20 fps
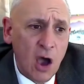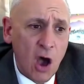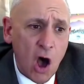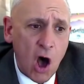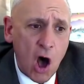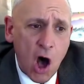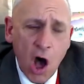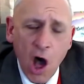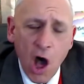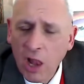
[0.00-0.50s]

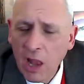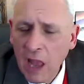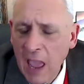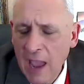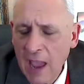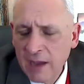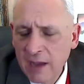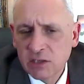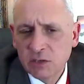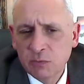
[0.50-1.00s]
all
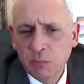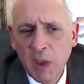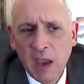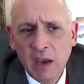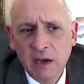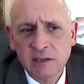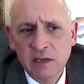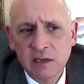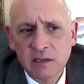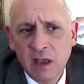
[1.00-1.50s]

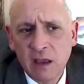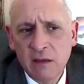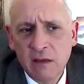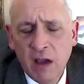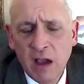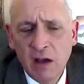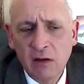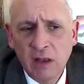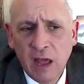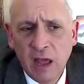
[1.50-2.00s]
aspects, as I've
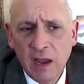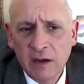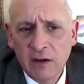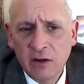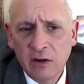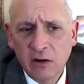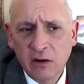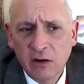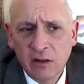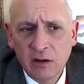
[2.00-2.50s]
outlined
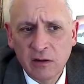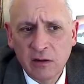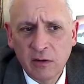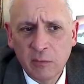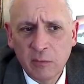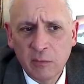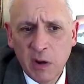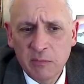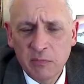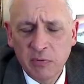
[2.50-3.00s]
earlier
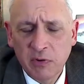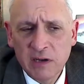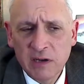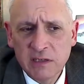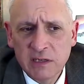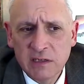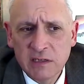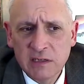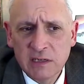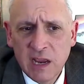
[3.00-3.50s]
in my
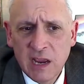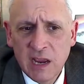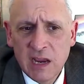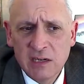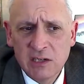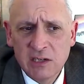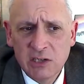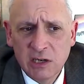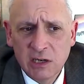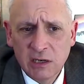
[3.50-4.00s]

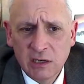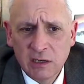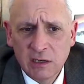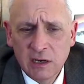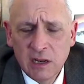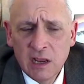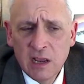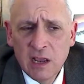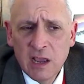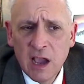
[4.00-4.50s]
presentation,
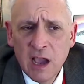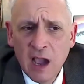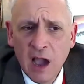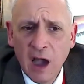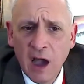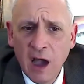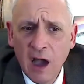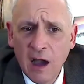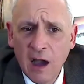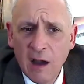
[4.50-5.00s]

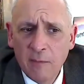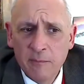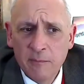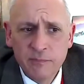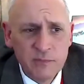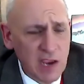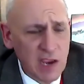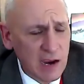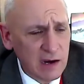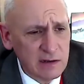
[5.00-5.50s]

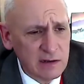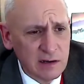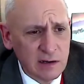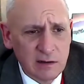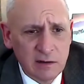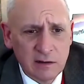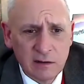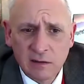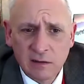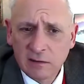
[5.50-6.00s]

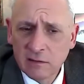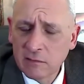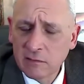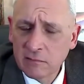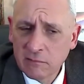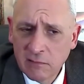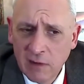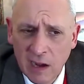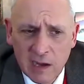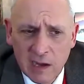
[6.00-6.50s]
technical,
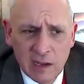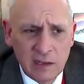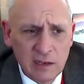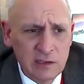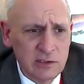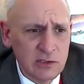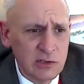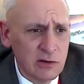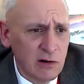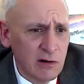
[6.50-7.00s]

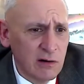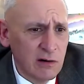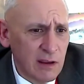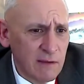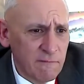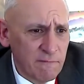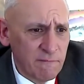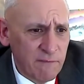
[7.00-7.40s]
regulatory,